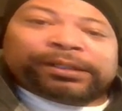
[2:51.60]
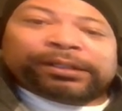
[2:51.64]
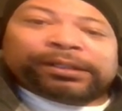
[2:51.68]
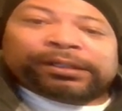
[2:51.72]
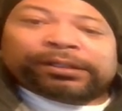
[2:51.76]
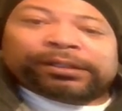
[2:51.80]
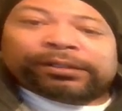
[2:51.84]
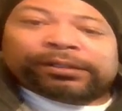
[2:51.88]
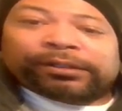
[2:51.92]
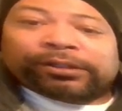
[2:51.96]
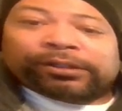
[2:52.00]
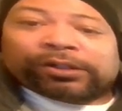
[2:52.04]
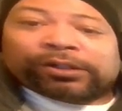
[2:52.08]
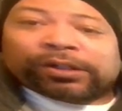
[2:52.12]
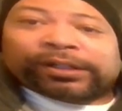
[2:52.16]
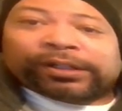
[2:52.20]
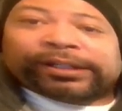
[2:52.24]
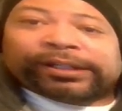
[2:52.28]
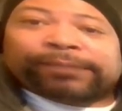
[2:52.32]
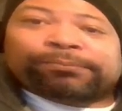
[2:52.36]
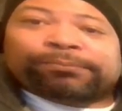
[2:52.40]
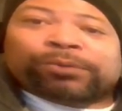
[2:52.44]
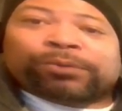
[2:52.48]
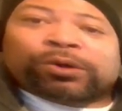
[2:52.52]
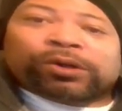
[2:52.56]
you're going to
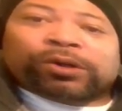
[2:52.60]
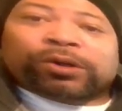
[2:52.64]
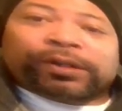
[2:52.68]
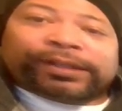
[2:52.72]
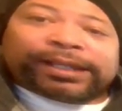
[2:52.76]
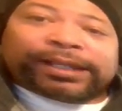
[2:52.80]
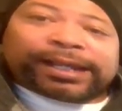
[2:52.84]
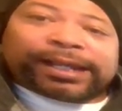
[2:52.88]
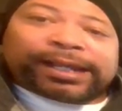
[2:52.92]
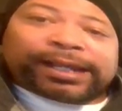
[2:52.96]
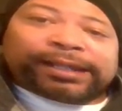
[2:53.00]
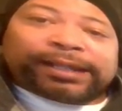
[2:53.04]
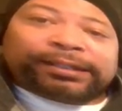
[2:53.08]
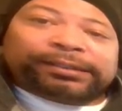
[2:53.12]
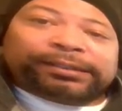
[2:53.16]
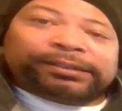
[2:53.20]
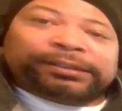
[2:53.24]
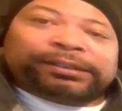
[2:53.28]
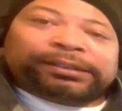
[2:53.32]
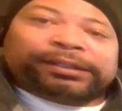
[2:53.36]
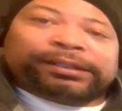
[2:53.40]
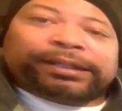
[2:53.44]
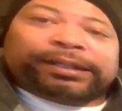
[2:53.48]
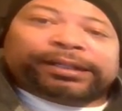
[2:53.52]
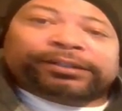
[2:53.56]
get more of that
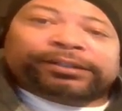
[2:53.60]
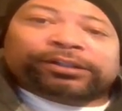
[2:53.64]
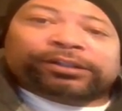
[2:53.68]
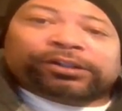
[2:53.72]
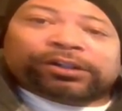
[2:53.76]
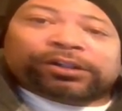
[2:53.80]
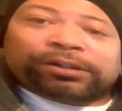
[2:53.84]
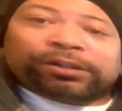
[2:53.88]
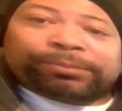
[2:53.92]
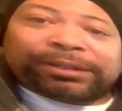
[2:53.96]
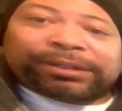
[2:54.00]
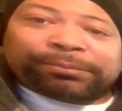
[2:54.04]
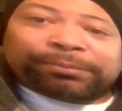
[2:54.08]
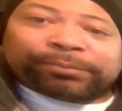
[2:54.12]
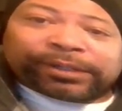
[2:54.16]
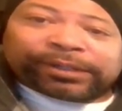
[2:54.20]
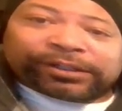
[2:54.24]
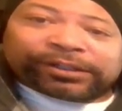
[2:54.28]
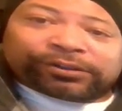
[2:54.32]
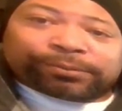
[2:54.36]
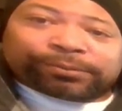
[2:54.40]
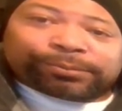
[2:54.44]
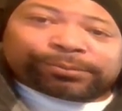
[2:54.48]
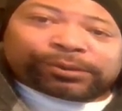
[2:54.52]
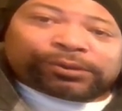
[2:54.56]
and you're going to be
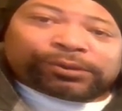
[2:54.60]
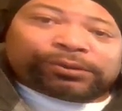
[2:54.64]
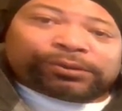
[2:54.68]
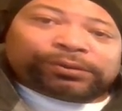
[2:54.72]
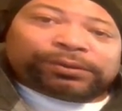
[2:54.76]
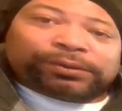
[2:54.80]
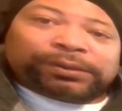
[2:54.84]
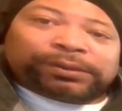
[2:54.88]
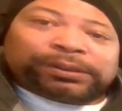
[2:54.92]
miserable.